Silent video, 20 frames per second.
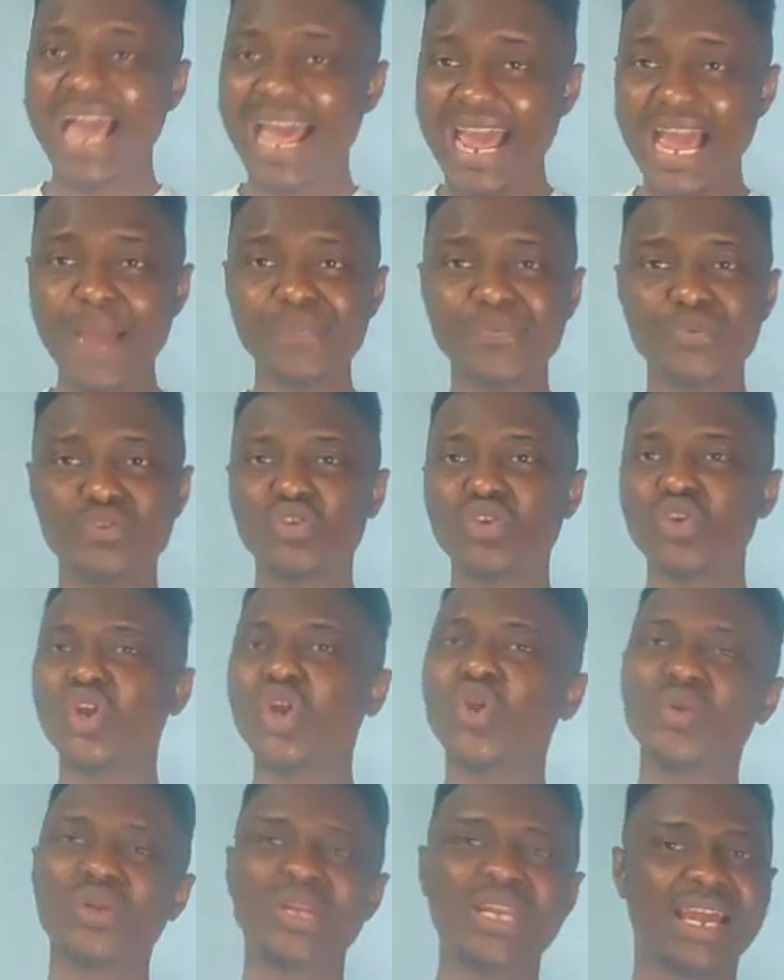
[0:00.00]
I
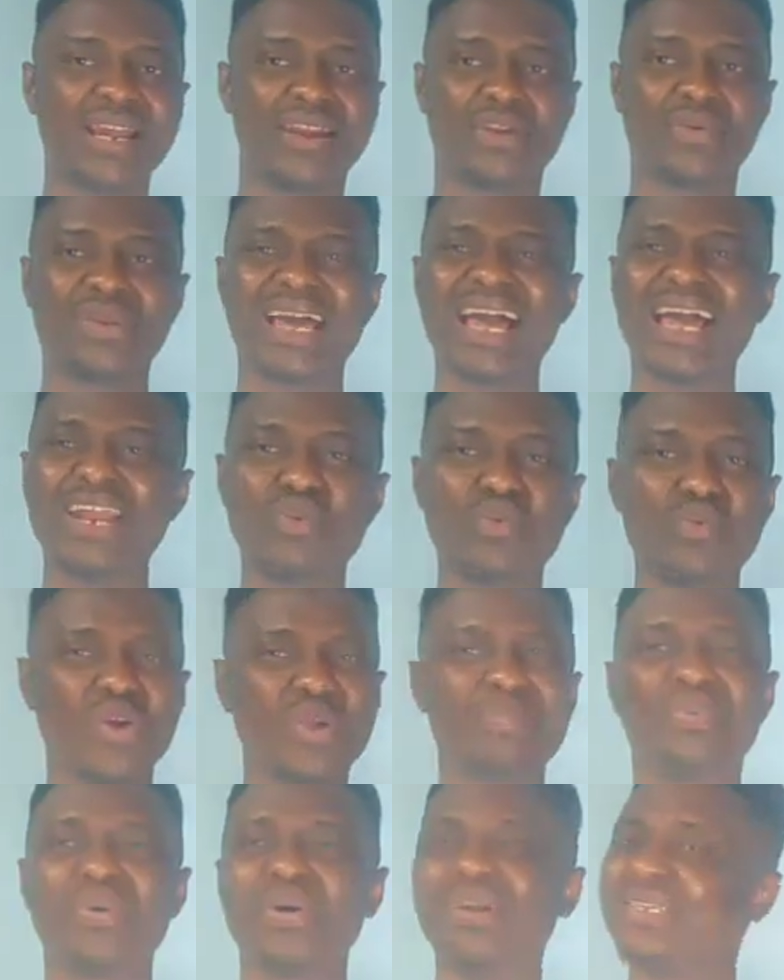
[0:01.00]
don't
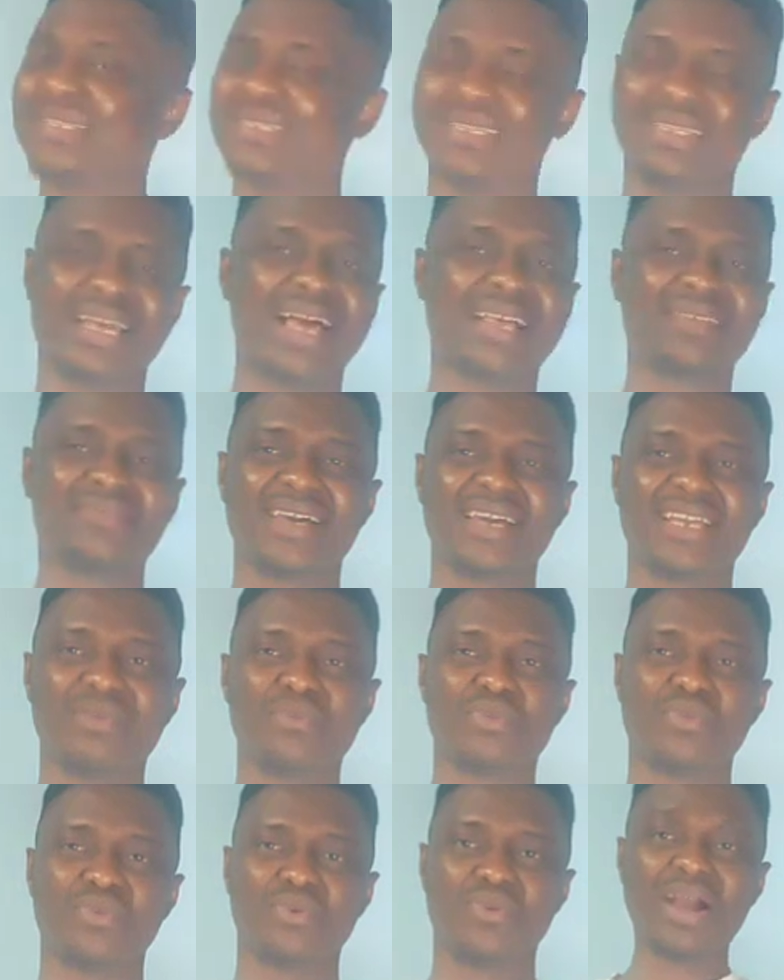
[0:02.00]
want bodies at Arsenal
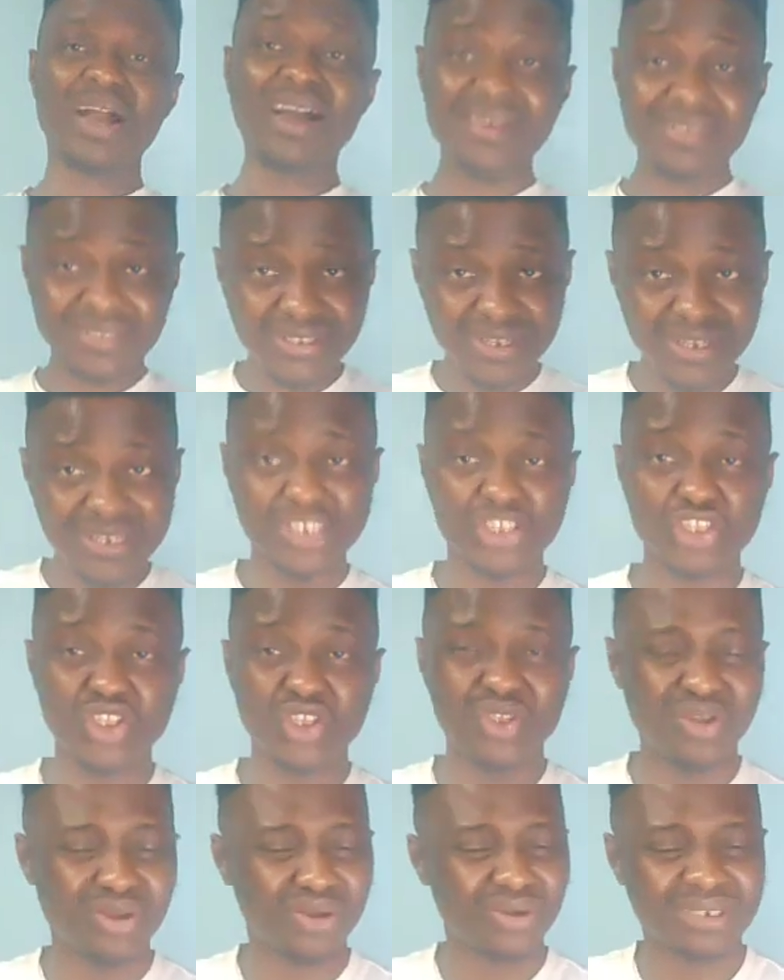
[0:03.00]
anymore. Arsenal is
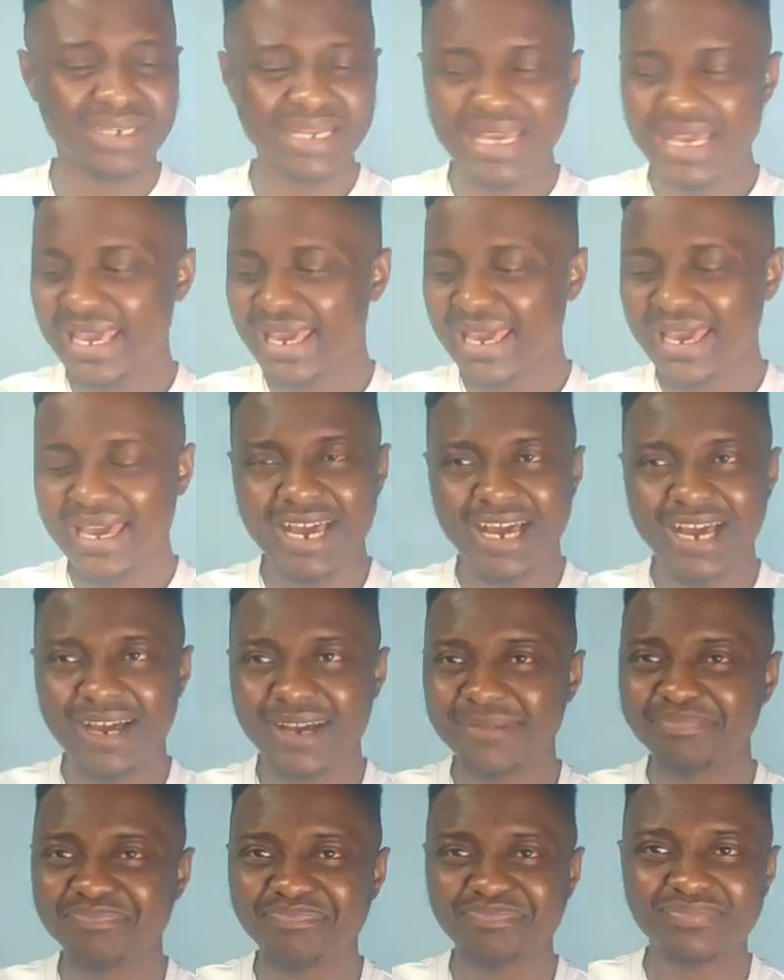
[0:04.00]
not
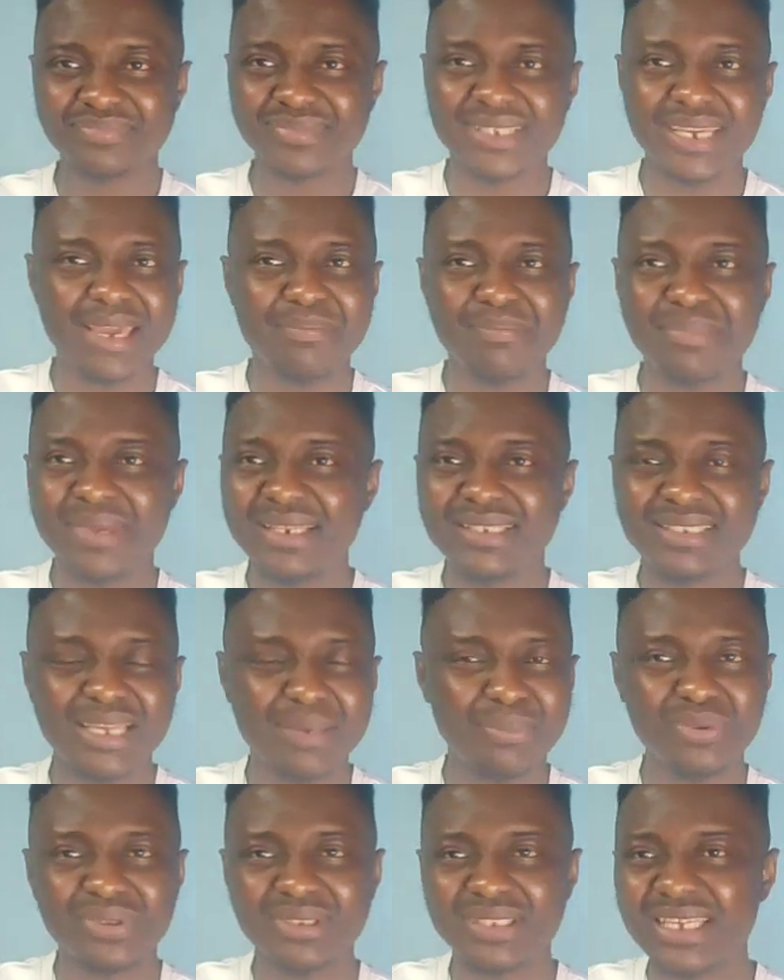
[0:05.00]
a
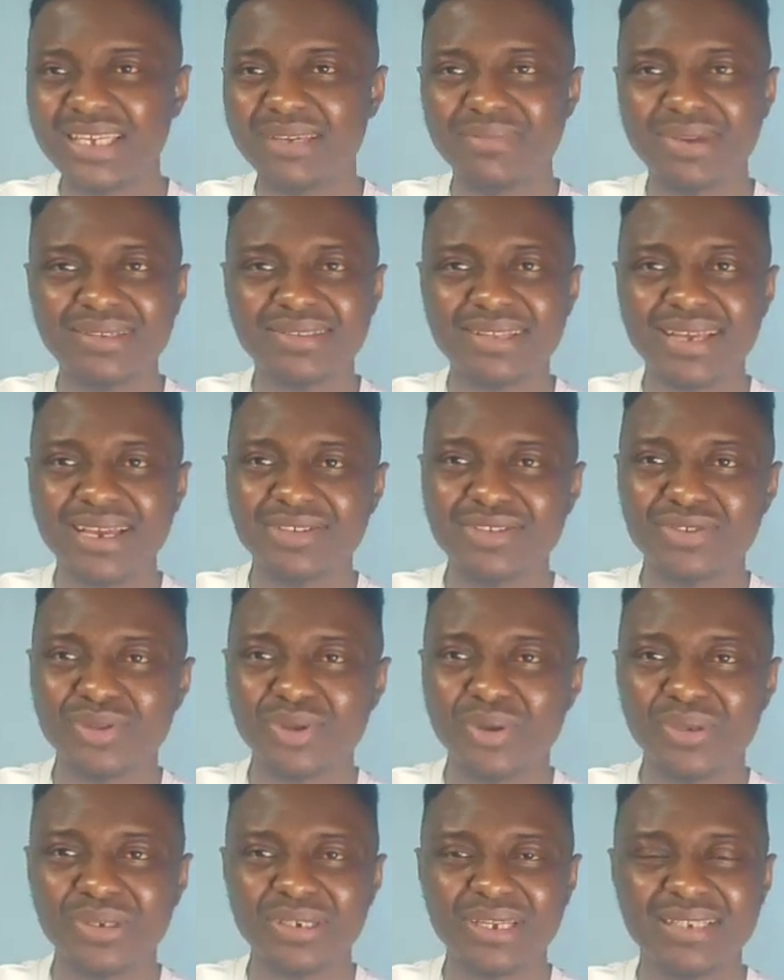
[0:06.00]
mid-table team. Arsenal is
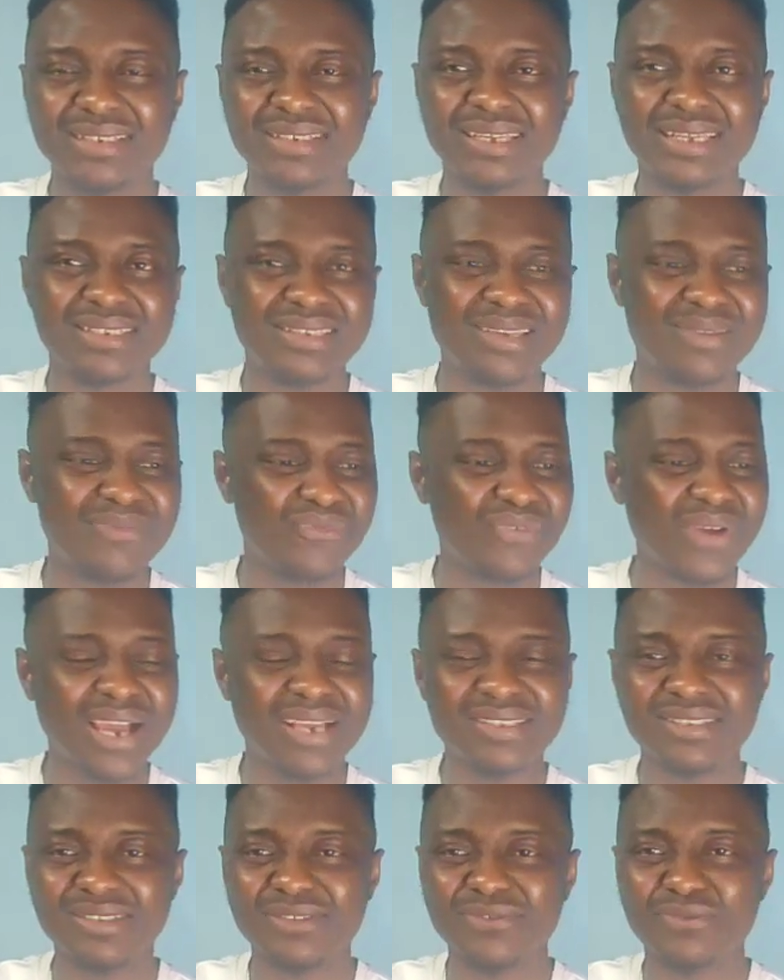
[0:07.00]
not a team
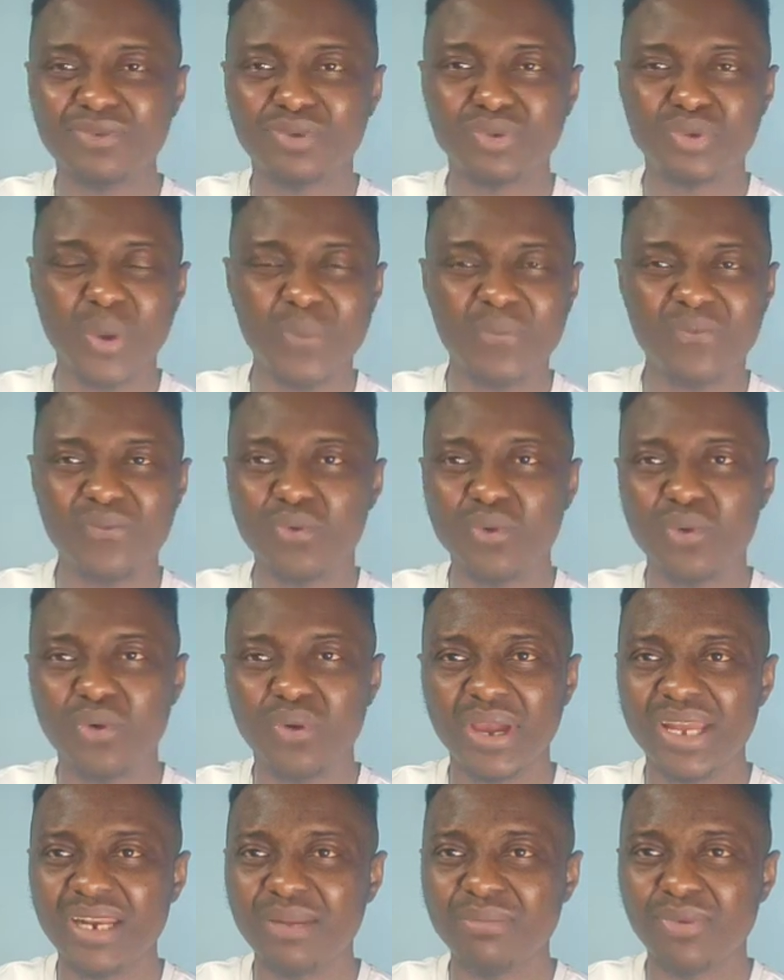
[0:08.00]
fighting for top
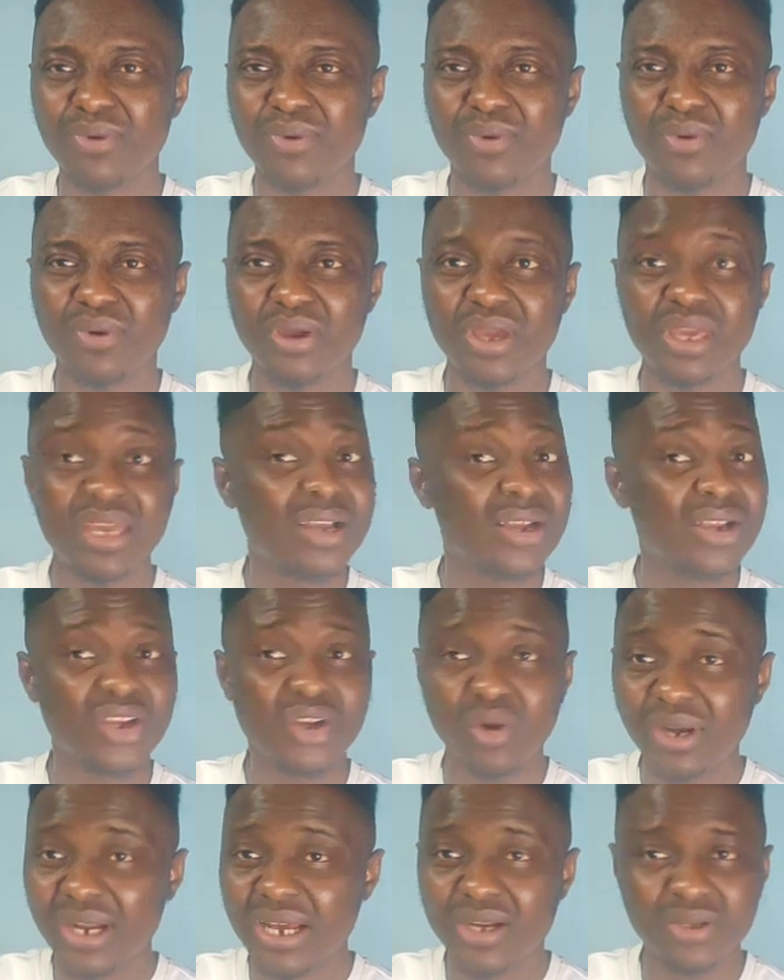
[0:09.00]
4 anymore.
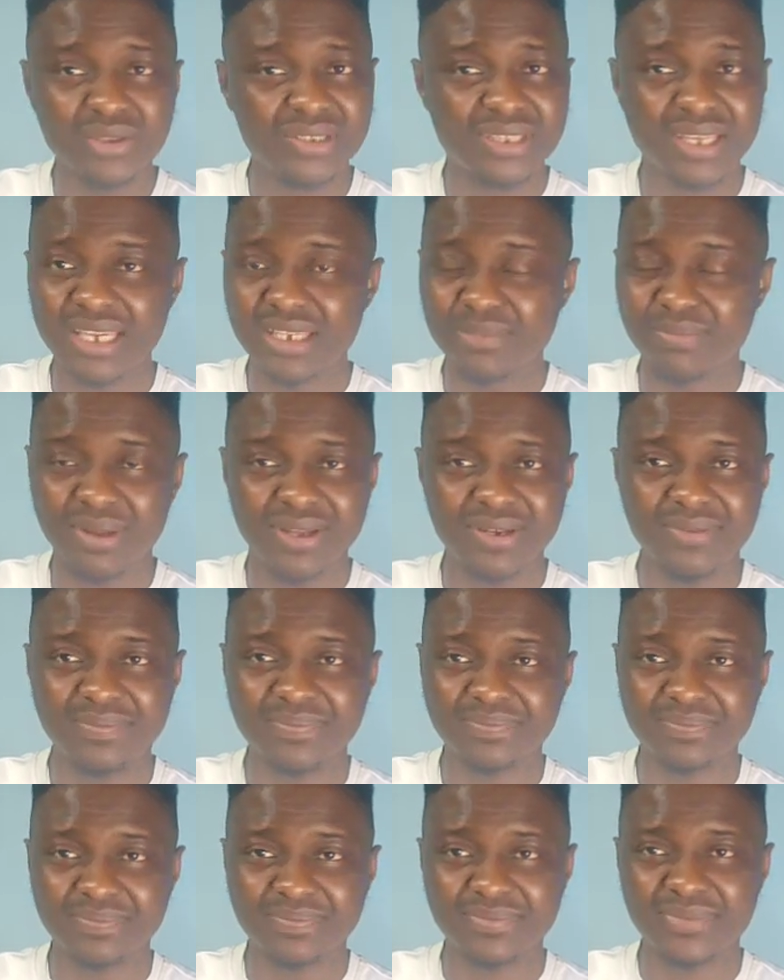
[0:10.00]
Gone are those days, blood.